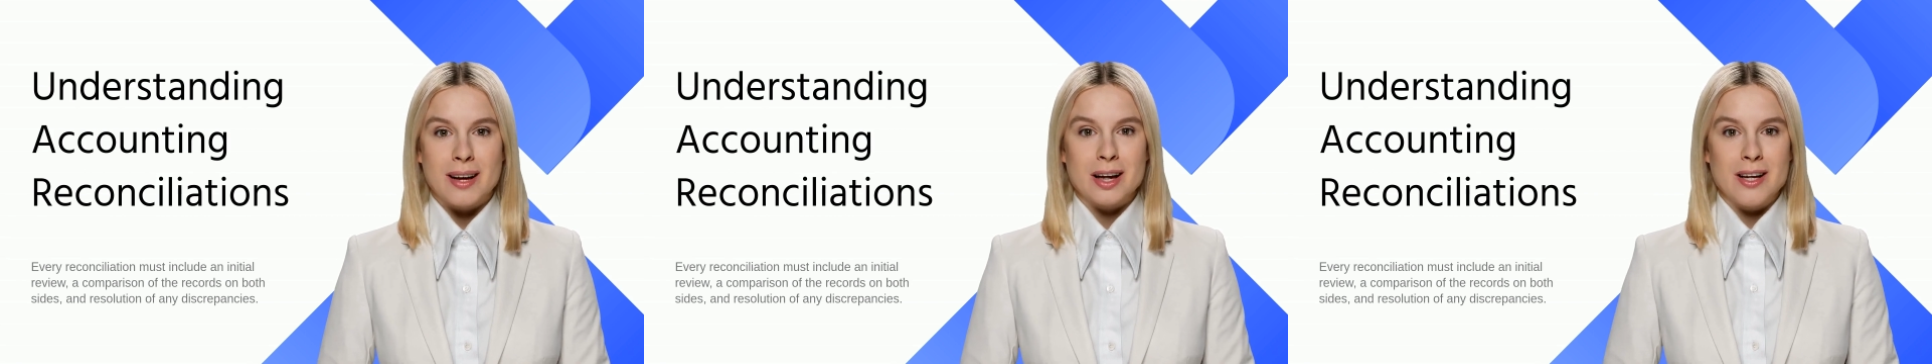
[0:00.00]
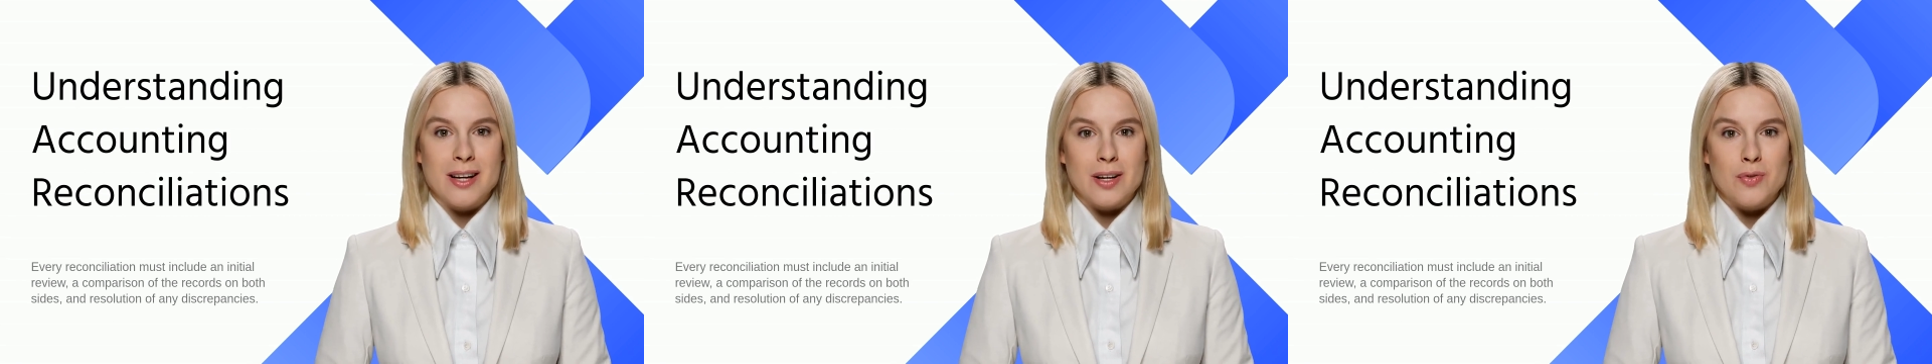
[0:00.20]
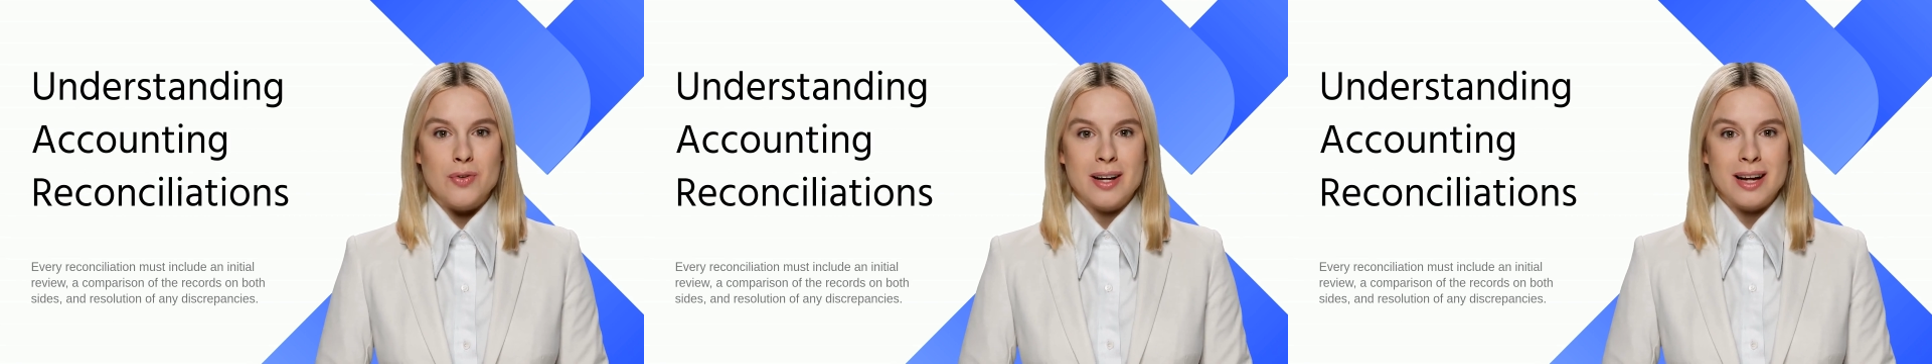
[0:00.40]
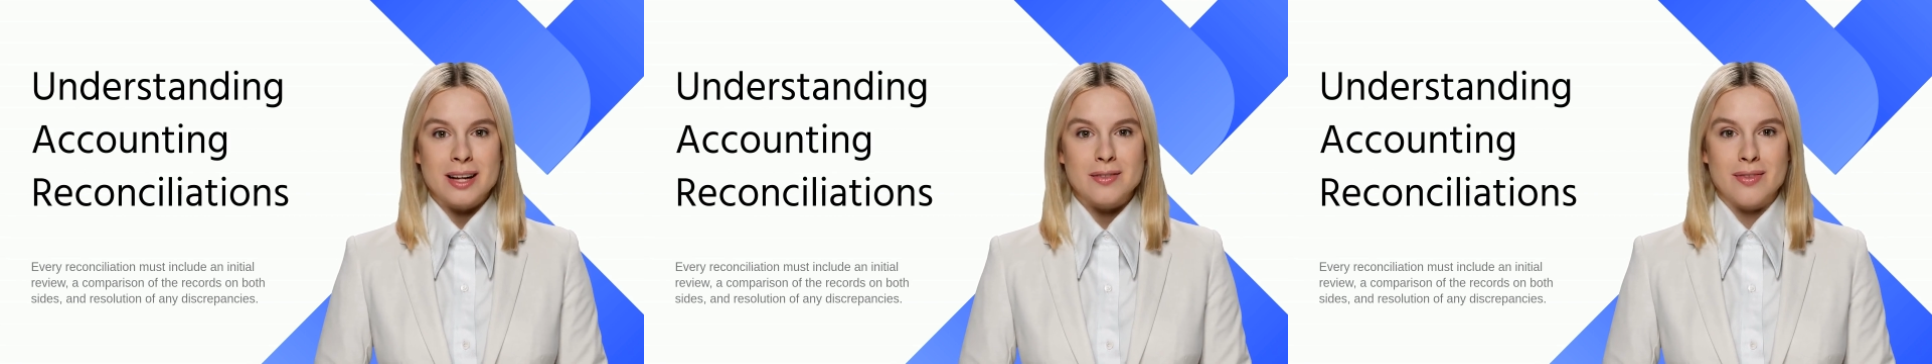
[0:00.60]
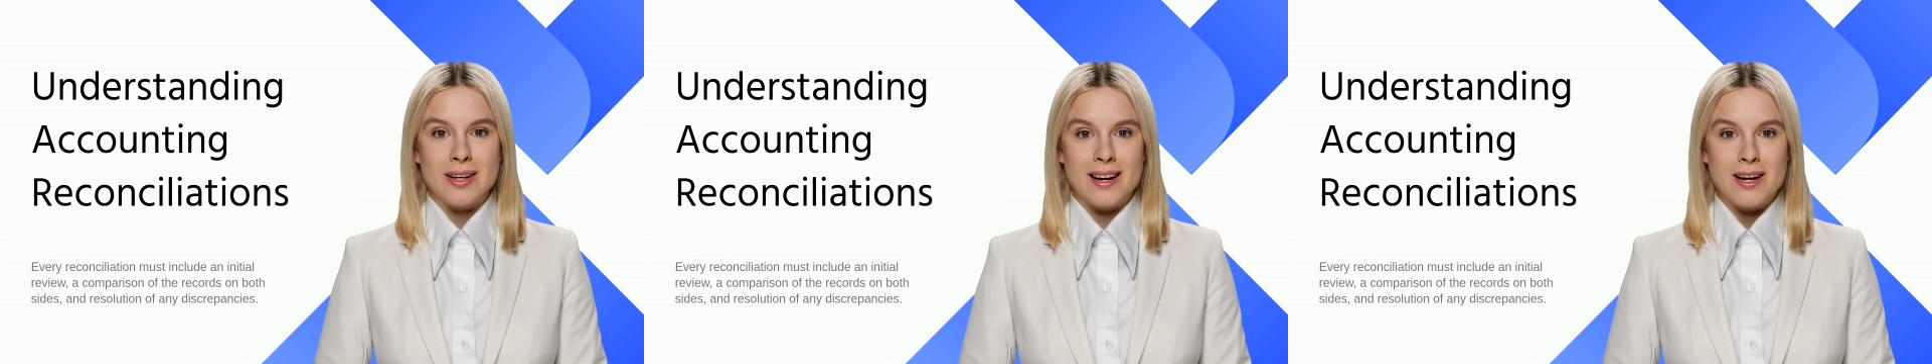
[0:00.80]
it to you in
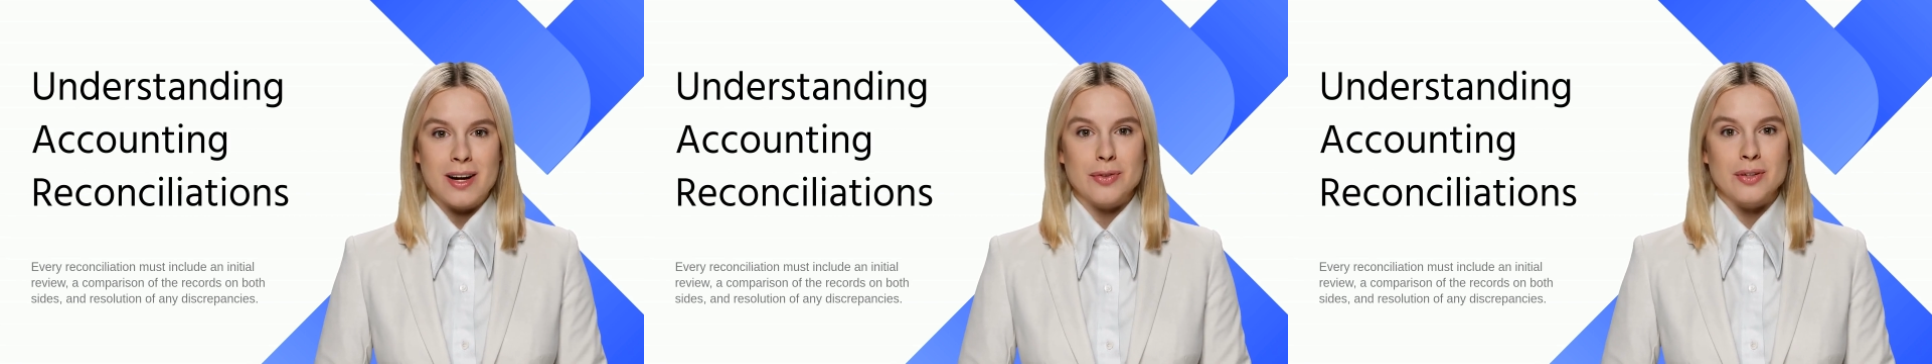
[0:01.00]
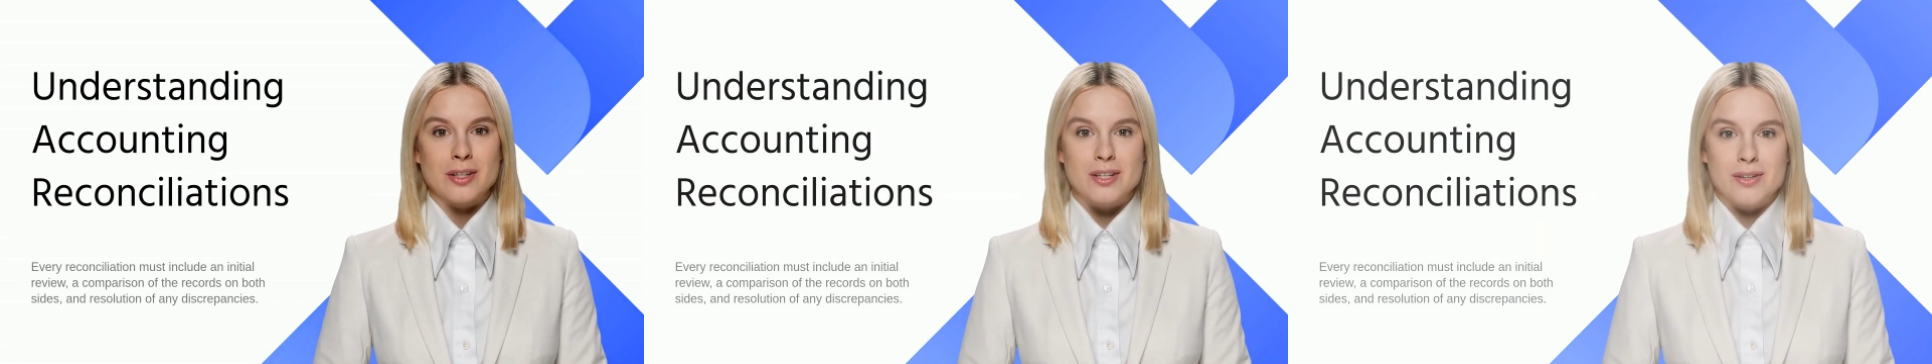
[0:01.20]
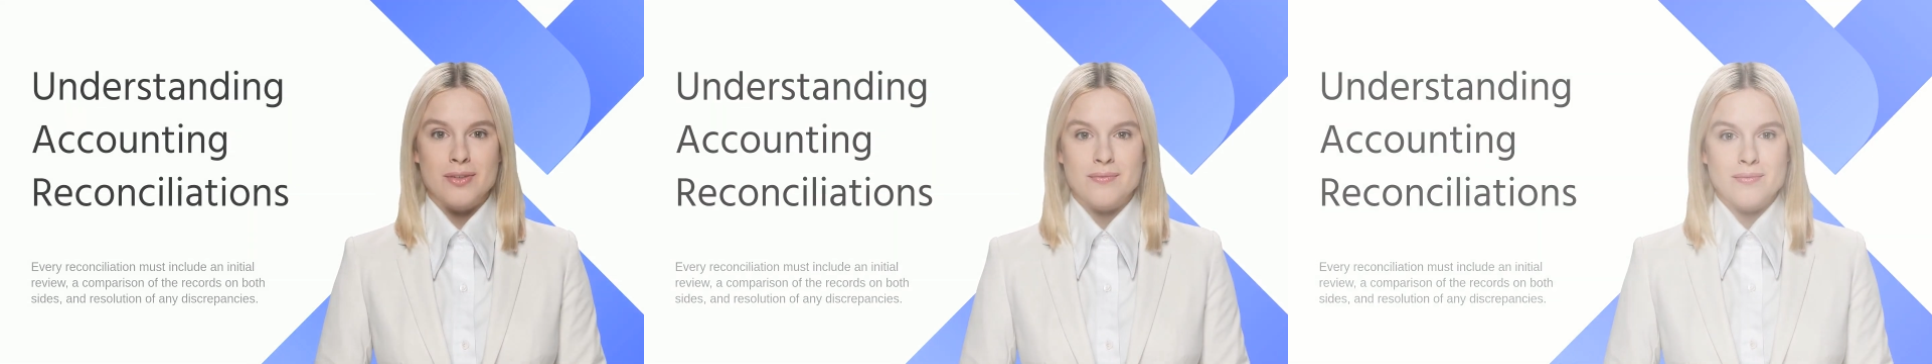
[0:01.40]
these videos.